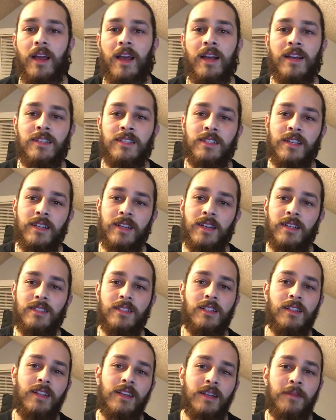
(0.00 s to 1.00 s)
as I got
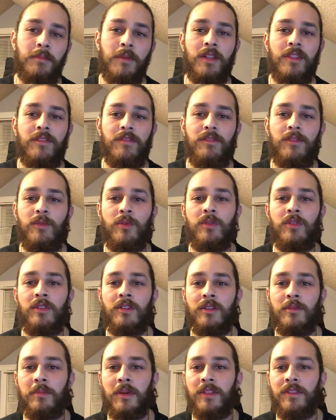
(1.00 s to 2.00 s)
to like month
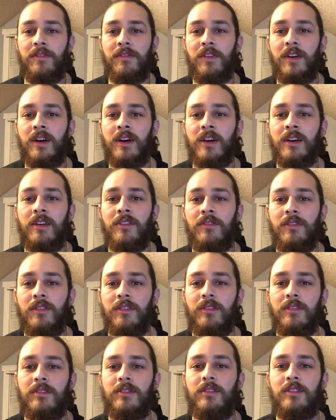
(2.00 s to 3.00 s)
4, month 5,
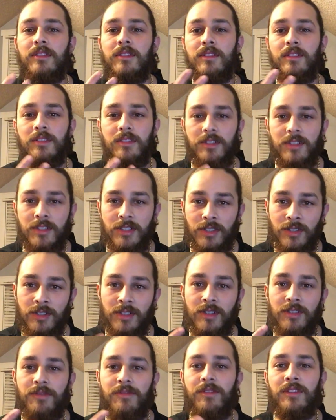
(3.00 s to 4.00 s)

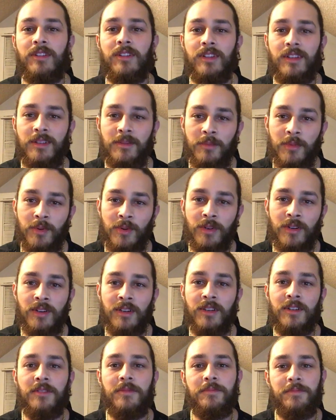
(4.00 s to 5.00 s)
started to fill in
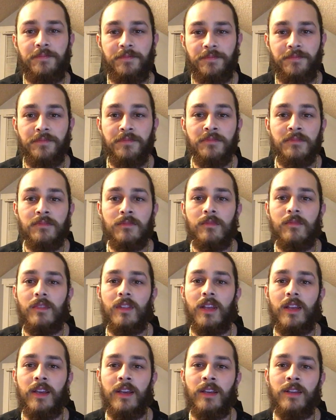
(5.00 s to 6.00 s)
more,
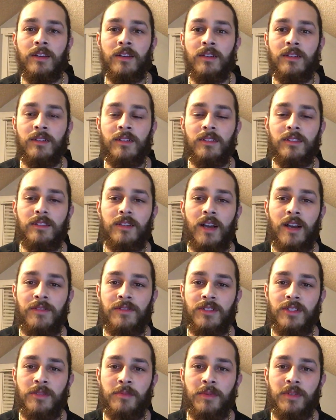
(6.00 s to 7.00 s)
and I've
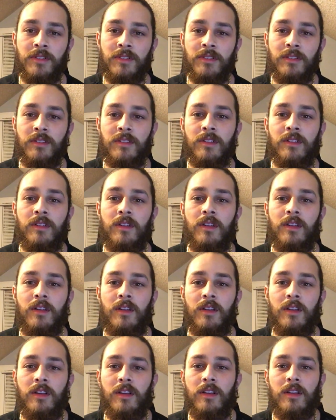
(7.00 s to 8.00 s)
just been
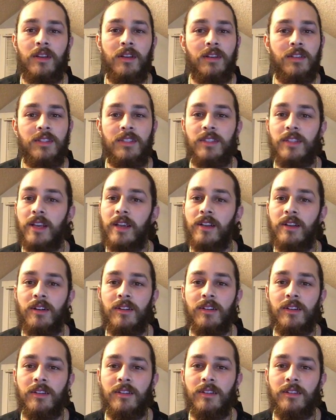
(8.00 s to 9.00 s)
staying
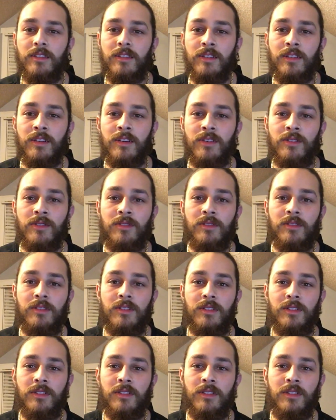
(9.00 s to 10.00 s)
on it, you know,
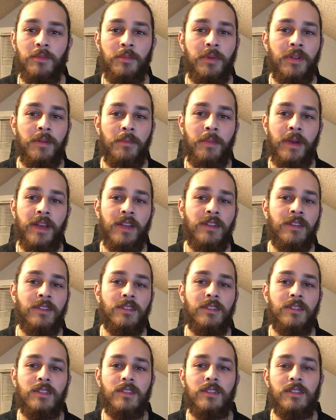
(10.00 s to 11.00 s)
a little bit of
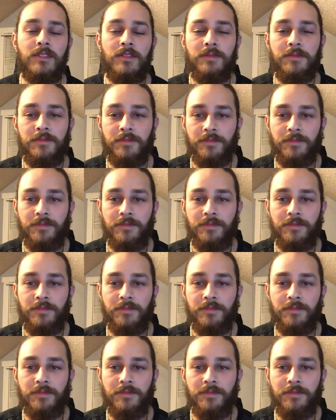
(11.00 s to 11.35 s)
maintenance,